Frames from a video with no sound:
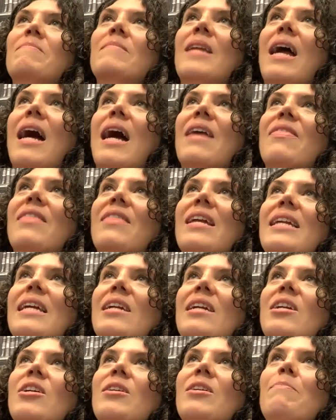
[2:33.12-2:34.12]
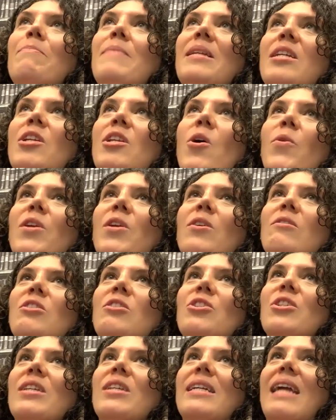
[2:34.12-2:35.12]
I think it could,
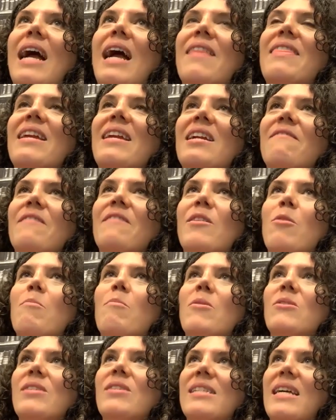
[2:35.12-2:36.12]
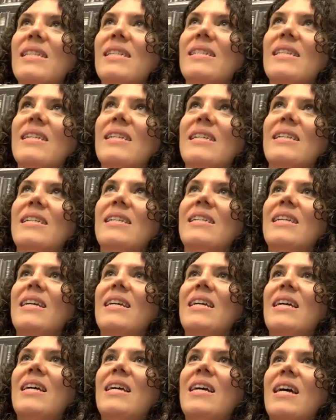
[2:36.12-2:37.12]
usually I think of it almost as
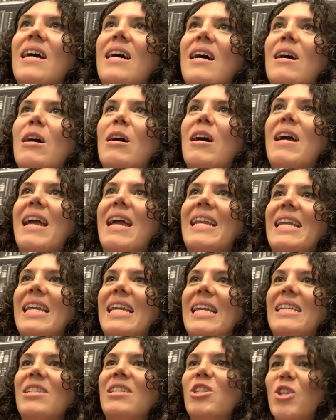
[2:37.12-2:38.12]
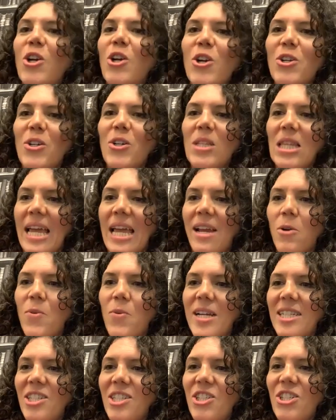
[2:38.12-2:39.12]
an internal
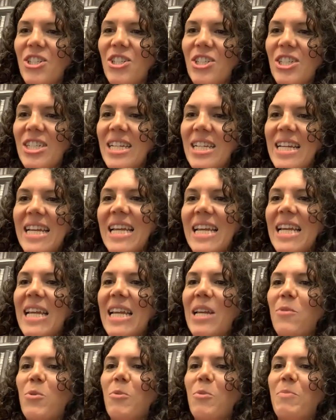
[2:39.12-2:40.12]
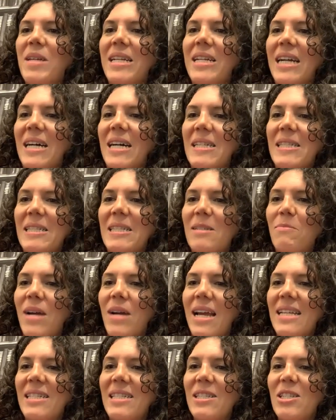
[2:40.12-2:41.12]
language. It will be
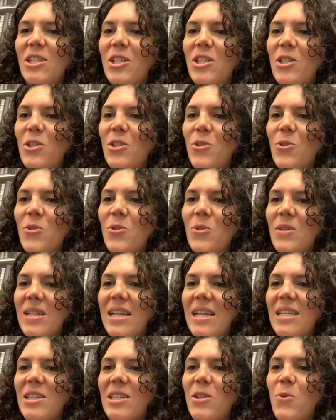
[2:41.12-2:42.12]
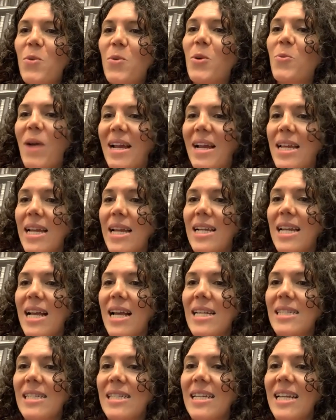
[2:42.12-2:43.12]
customized to you and you will
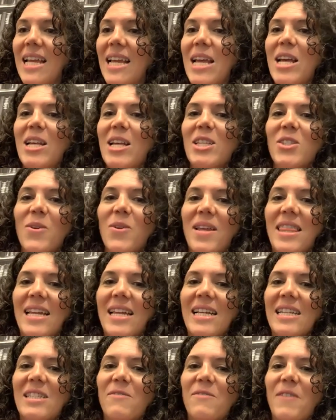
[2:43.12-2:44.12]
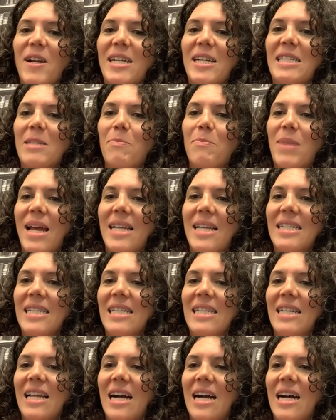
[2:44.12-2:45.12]
recognize it. So I think it's very
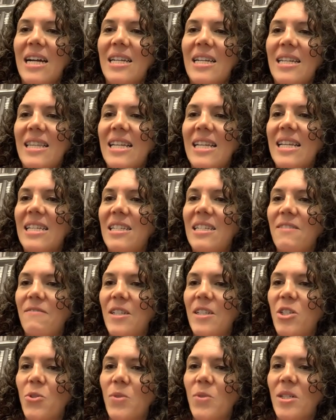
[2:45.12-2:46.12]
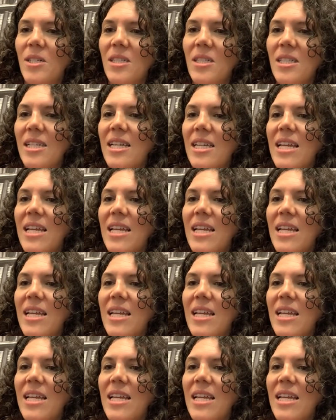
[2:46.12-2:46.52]
dependent on the individual.